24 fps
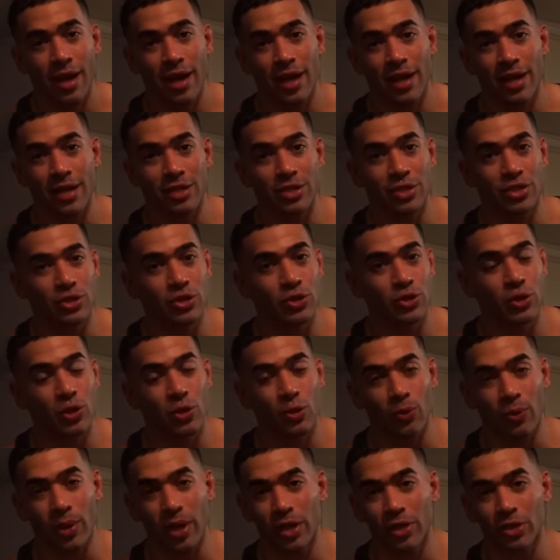and just do
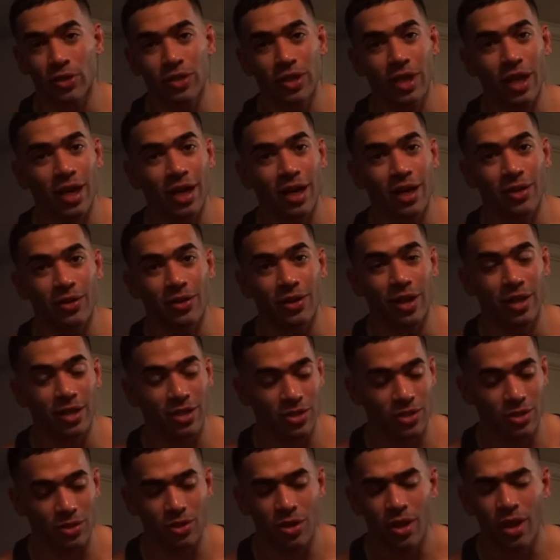a regular diet,
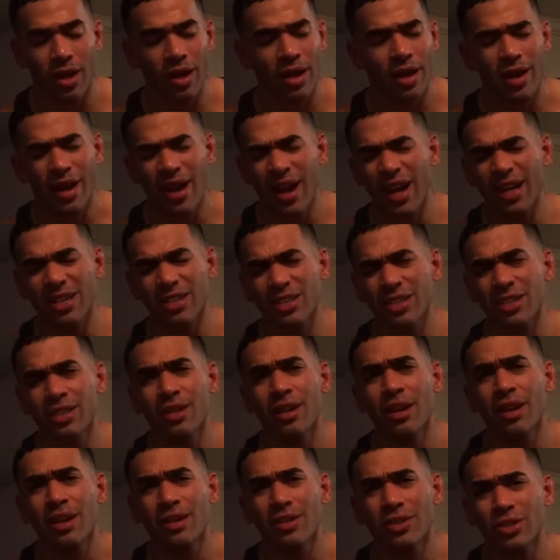okay?
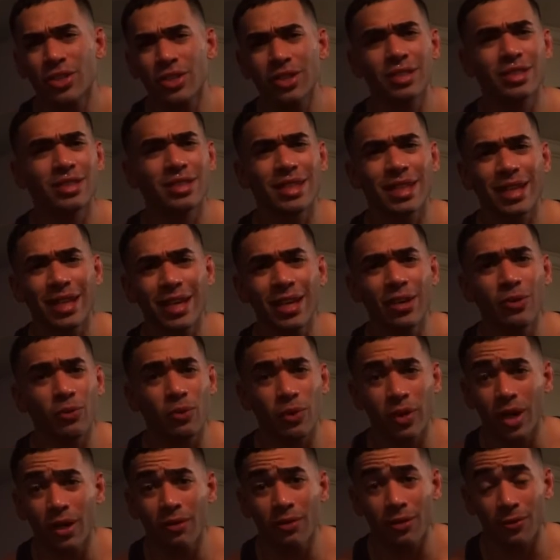Just eat
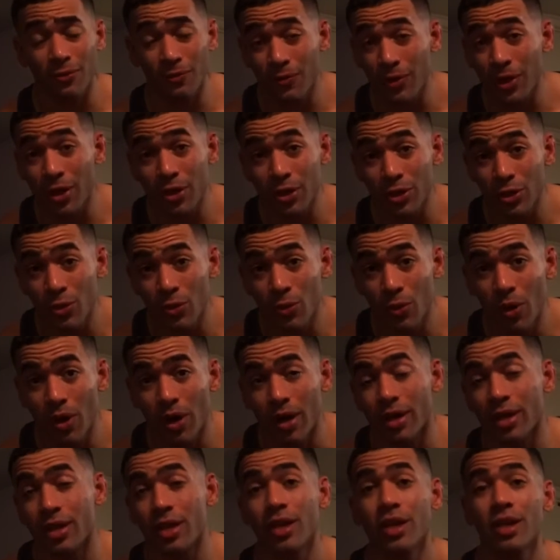whatever the fuck you
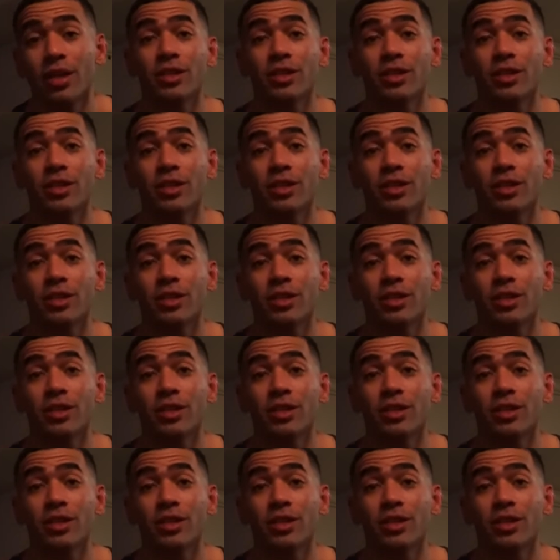want.